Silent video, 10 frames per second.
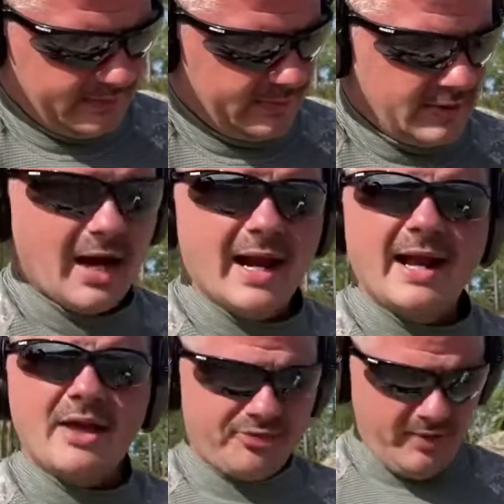All right, I
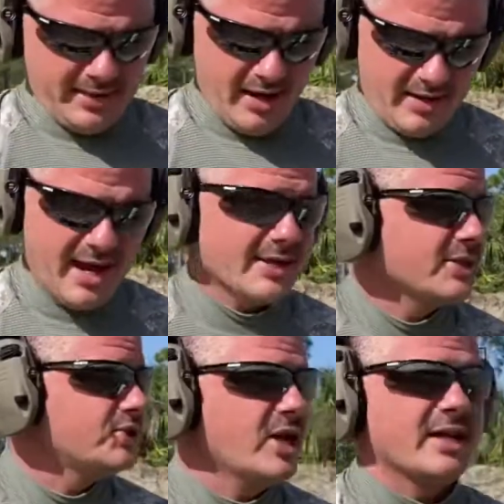got 3 in there, guys.
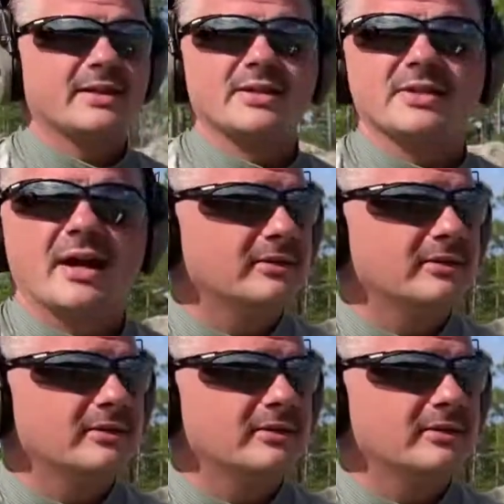Let's check this out.